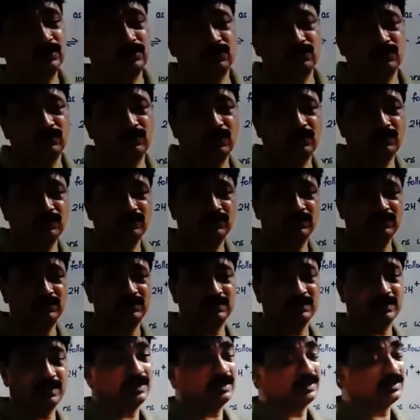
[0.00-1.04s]
So now this
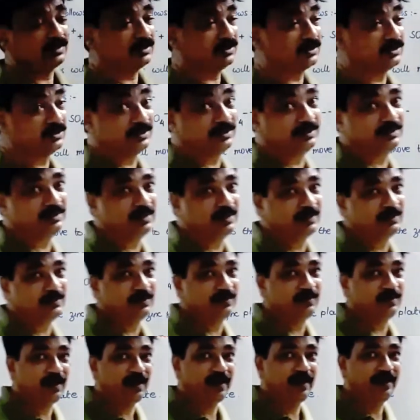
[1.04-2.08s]
is electricity
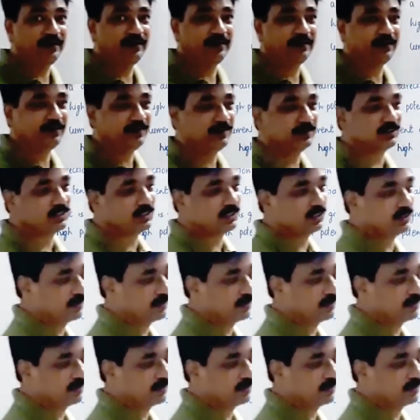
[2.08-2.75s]
at rest.